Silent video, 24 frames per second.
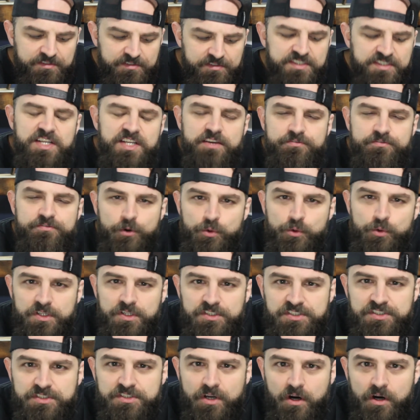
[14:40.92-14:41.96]
stay
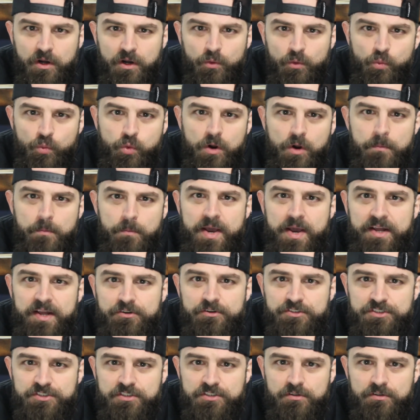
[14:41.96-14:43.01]
focused on what
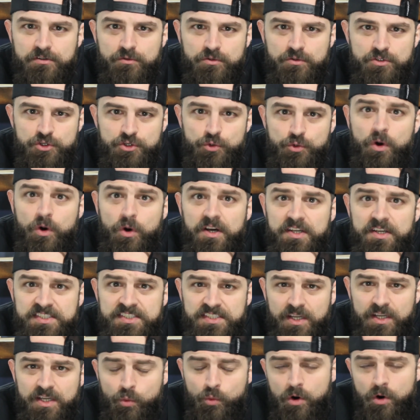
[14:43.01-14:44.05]
matters to
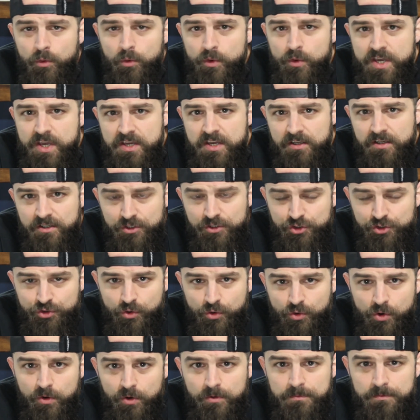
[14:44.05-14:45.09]
us and what we can
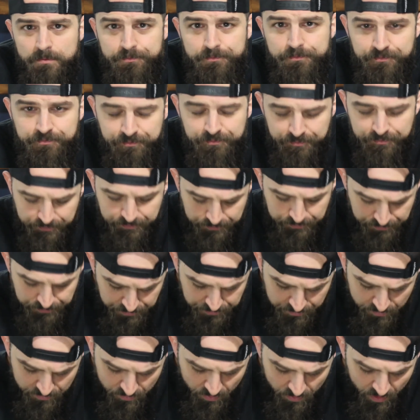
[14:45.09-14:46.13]
control.
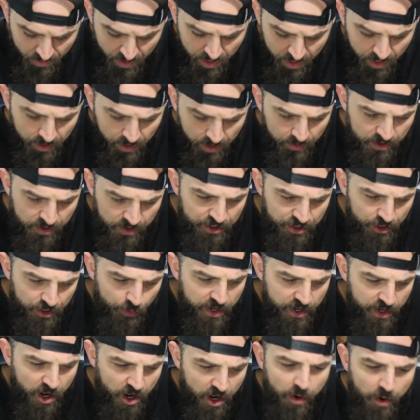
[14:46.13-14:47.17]

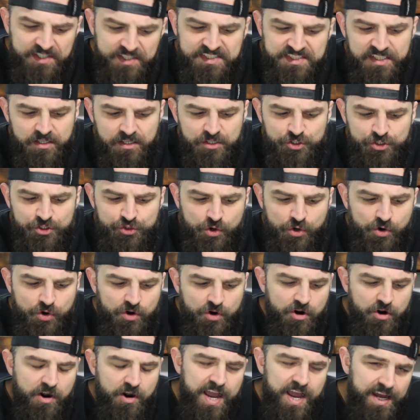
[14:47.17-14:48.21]
We always can
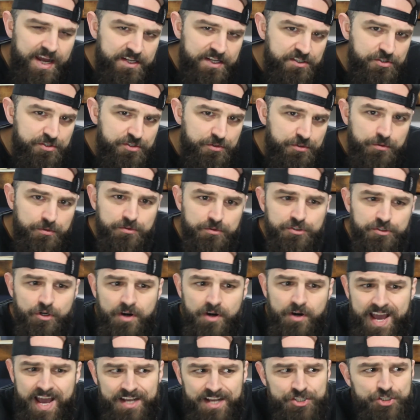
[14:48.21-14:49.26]
control our attitudes,
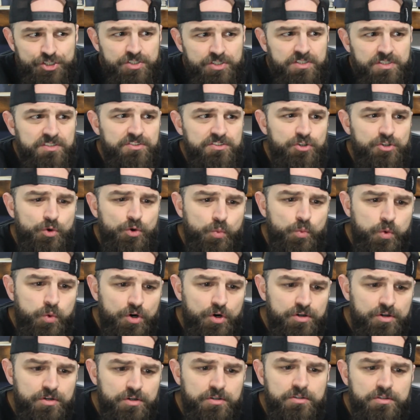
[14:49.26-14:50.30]
our actions, our
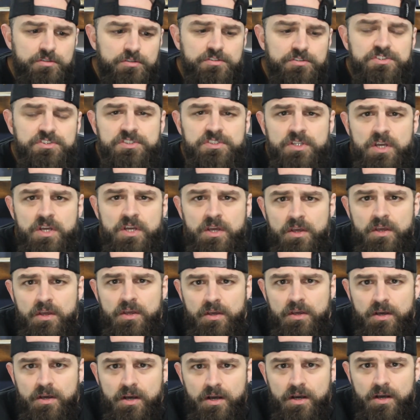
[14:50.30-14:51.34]
words,
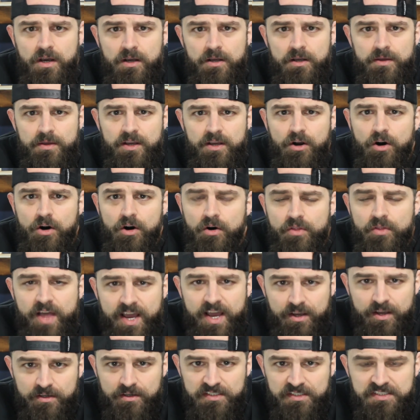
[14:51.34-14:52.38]
all
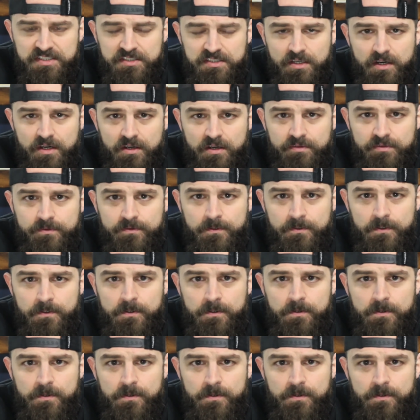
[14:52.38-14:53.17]
that good stuff,